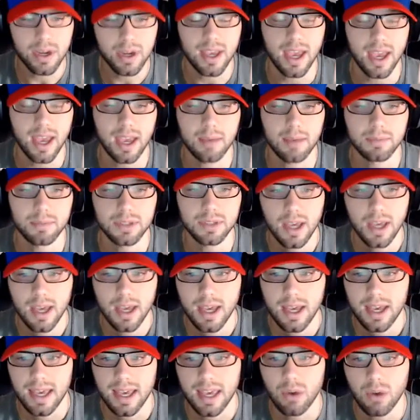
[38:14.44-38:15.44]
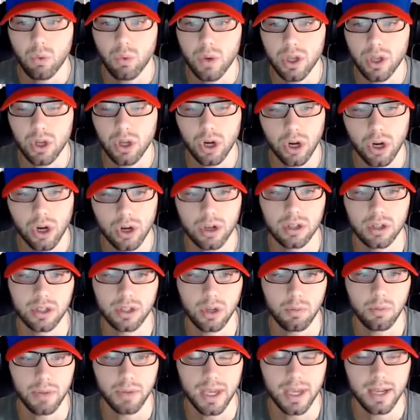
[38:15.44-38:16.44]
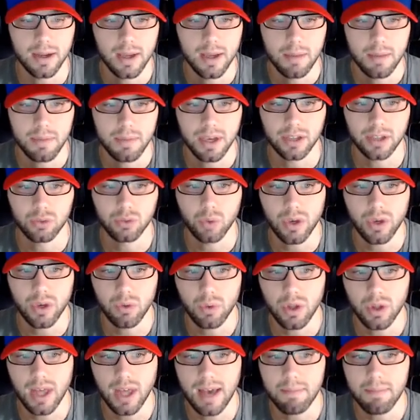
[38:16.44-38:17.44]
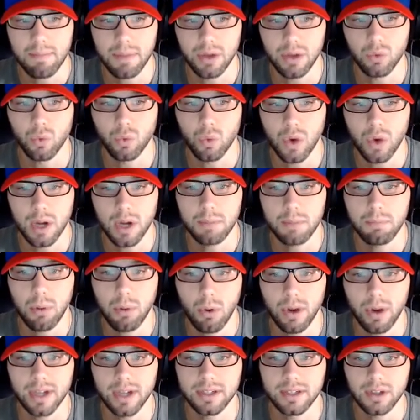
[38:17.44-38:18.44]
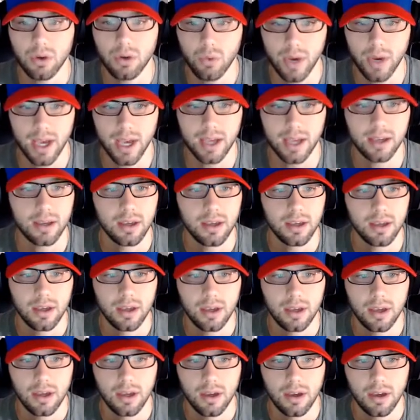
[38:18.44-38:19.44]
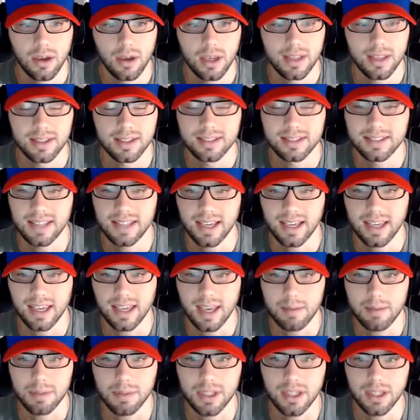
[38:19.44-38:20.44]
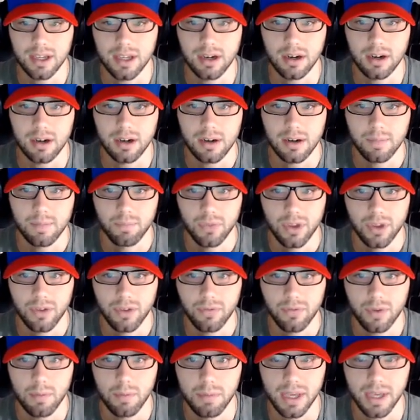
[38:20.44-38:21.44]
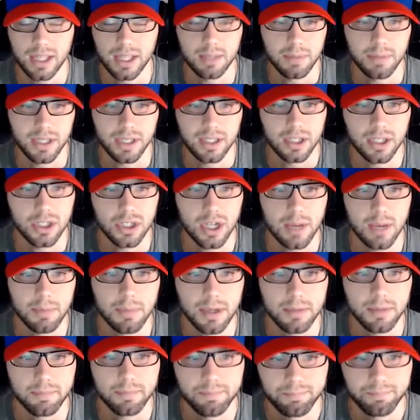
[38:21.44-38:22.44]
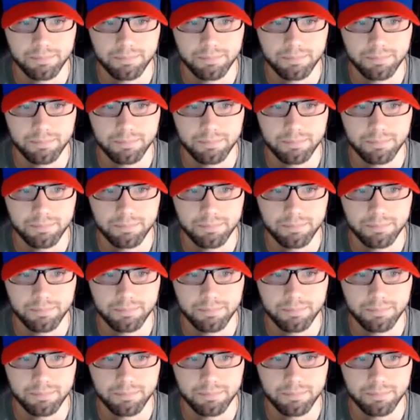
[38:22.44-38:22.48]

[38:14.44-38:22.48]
games, it will hurt a little bit because we will have been 1 point away in the second game of the year from being the Big Ten champion